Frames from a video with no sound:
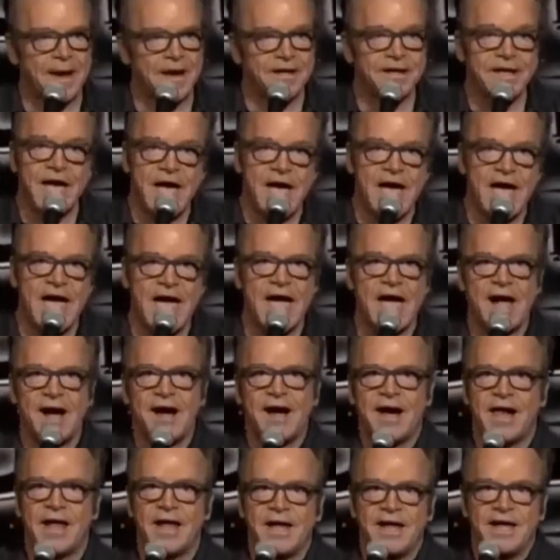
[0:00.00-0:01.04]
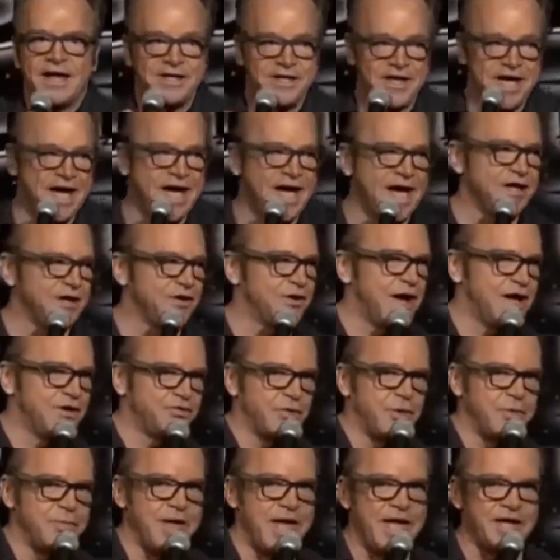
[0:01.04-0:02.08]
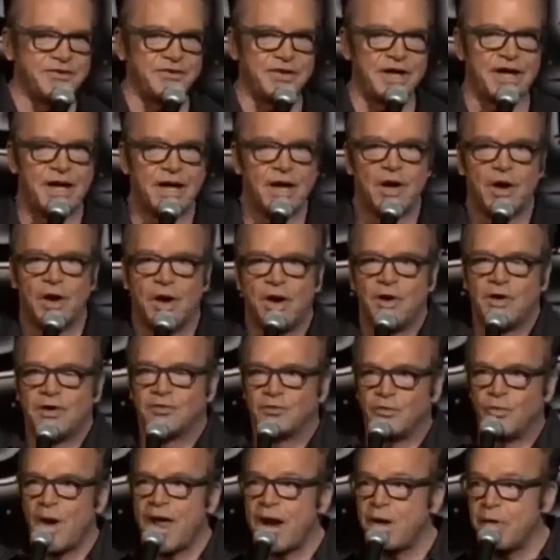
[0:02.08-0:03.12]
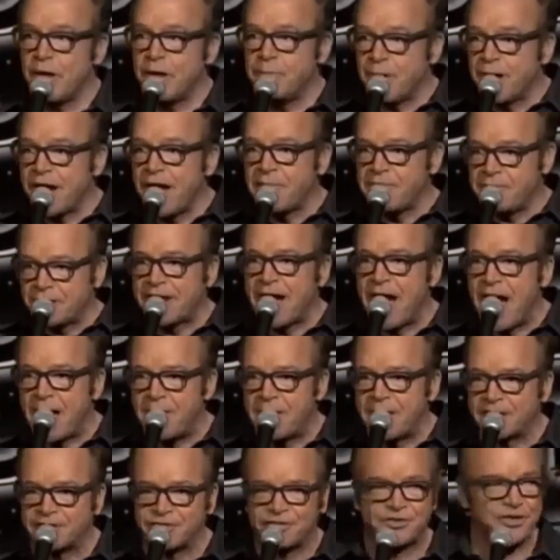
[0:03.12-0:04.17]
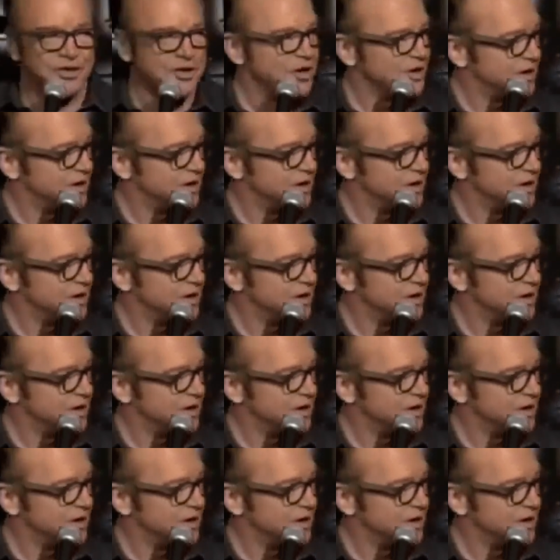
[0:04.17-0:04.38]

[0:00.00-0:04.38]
Yeah. Yeah, you guys were amazing. Why don't we bring up the comics?